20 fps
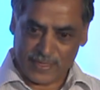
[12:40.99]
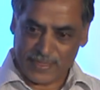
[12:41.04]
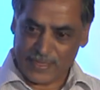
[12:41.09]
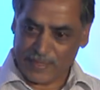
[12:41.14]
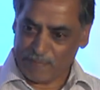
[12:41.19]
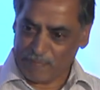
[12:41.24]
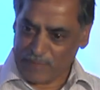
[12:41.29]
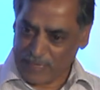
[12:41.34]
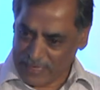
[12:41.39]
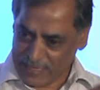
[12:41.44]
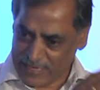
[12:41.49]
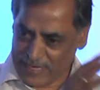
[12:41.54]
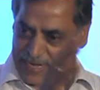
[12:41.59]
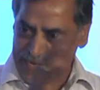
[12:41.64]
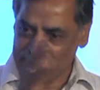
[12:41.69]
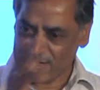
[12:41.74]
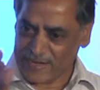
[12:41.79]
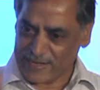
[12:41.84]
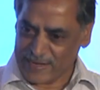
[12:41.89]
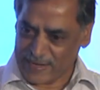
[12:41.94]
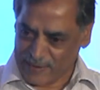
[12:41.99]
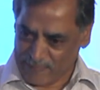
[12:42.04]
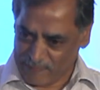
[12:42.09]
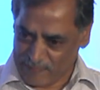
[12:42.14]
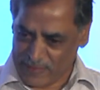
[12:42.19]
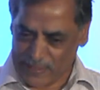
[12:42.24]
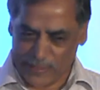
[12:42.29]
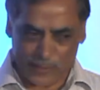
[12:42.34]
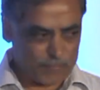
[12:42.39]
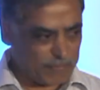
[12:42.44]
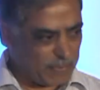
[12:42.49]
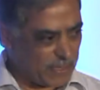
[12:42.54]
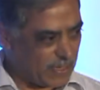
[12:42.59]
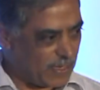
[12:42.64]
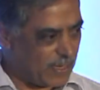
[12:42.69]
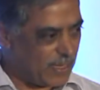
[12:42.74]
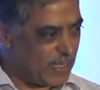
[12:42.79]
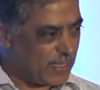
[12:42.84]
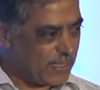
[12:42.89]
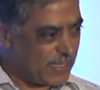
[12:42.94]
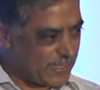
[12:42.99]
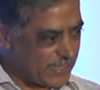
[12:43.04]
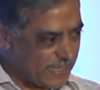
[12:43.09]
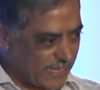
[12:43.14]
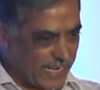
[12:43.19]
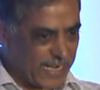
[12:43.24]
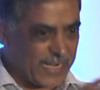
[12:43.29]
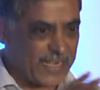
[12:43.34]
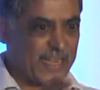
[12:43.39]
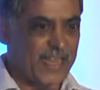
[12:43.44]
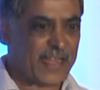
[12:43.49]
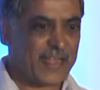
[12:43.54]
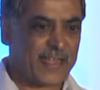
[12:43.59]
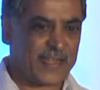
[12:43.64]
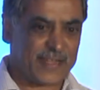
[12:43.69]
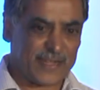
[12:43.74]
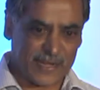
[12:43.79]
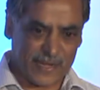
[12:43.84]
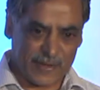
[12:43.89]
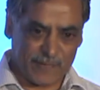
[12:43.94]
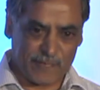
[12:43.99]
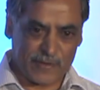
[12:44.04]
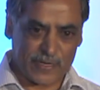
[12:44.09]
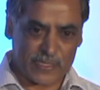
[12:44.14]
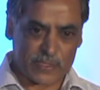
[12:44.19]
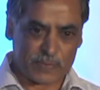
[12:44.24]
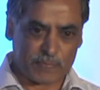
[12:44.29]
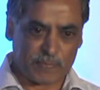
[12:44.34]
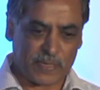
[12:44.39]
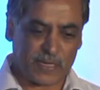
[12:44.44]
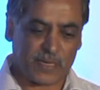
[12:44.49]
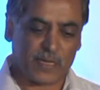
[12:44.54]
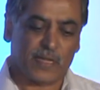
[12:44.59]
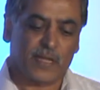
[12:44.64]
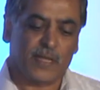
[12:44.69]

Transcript: The minute hand at a different speed. The second hand at a different speed.